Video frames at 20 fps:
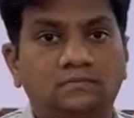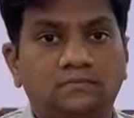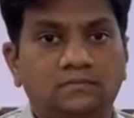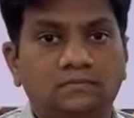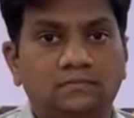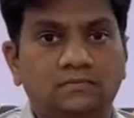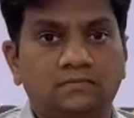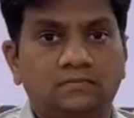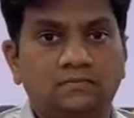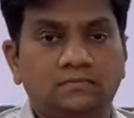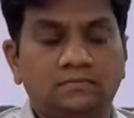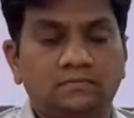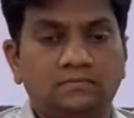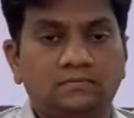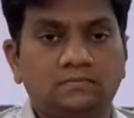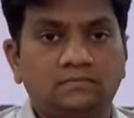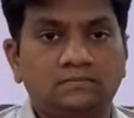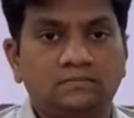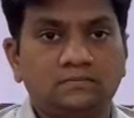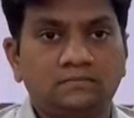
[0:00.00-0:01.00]

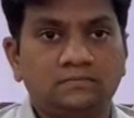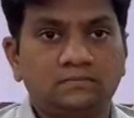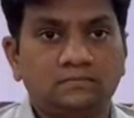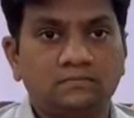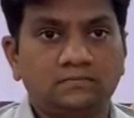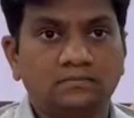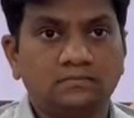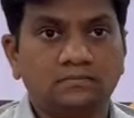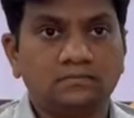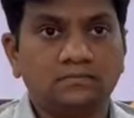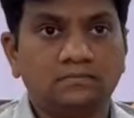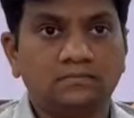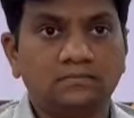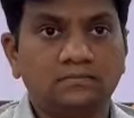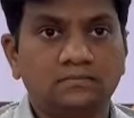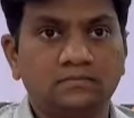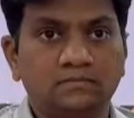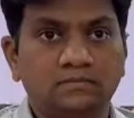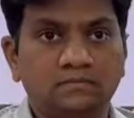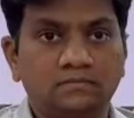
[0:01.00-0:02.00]

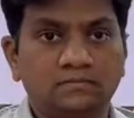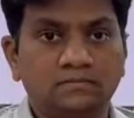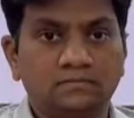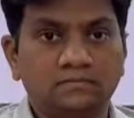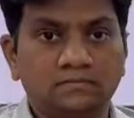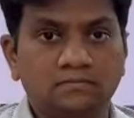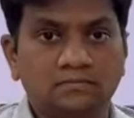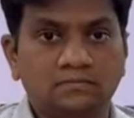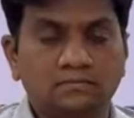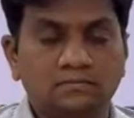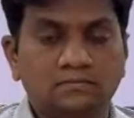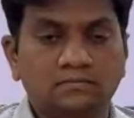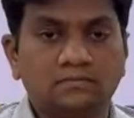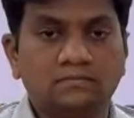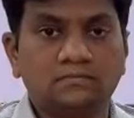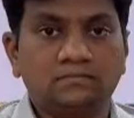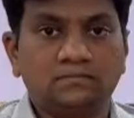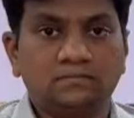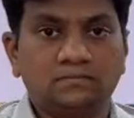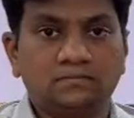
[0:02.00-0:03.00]

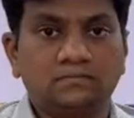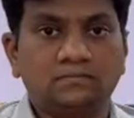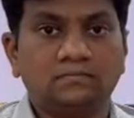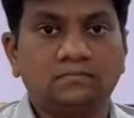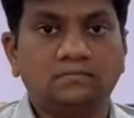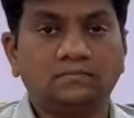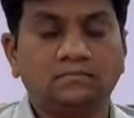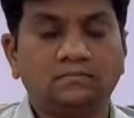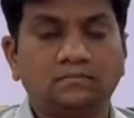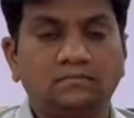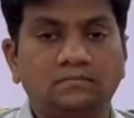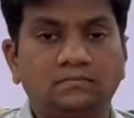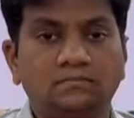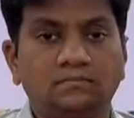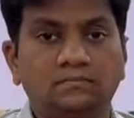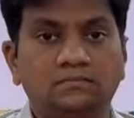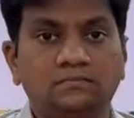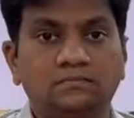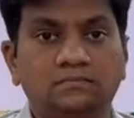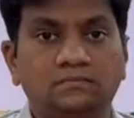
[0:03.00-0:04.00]

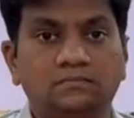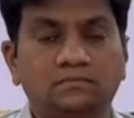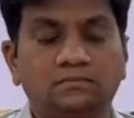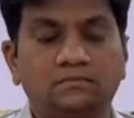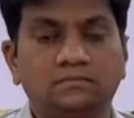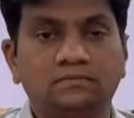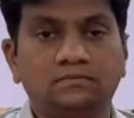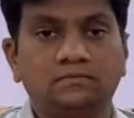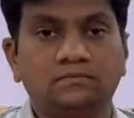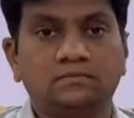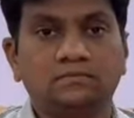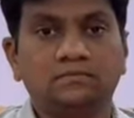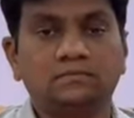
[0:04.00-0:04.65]
No words are spoken by the person on screen.